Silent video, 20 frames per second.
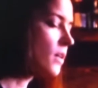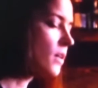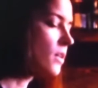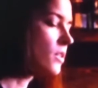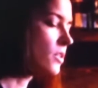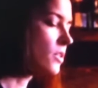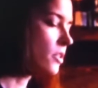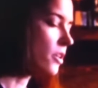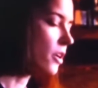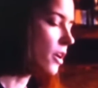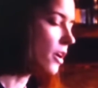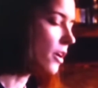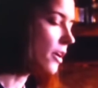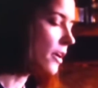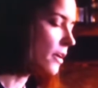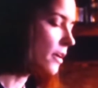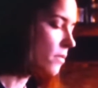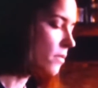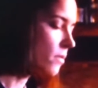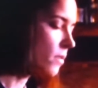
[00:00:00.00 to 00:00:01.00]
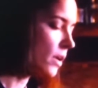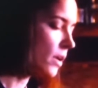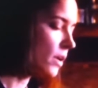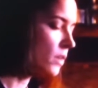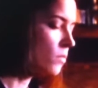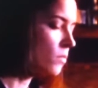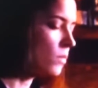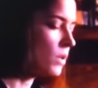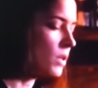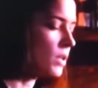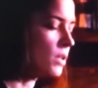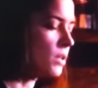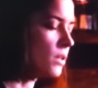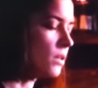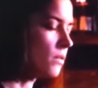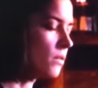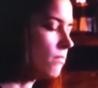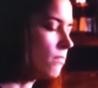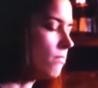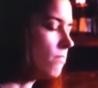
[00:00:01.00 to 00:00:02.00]
Sorry, I can
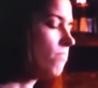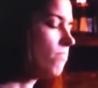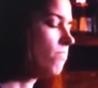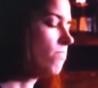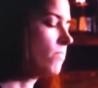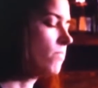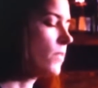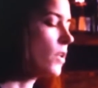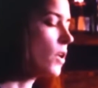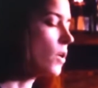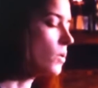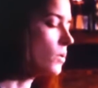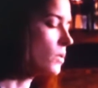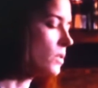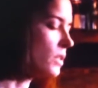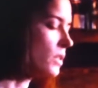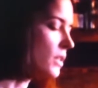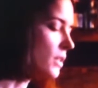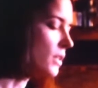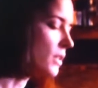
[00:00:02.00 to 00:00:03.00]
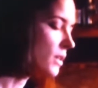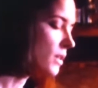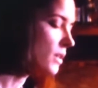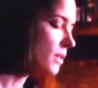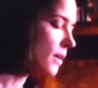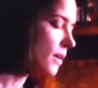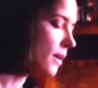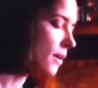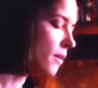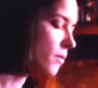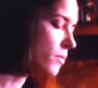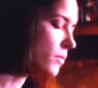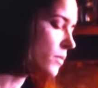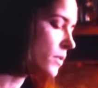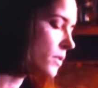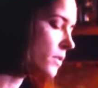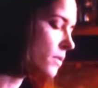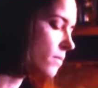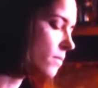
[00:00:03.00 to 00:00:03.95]
be nosy at times.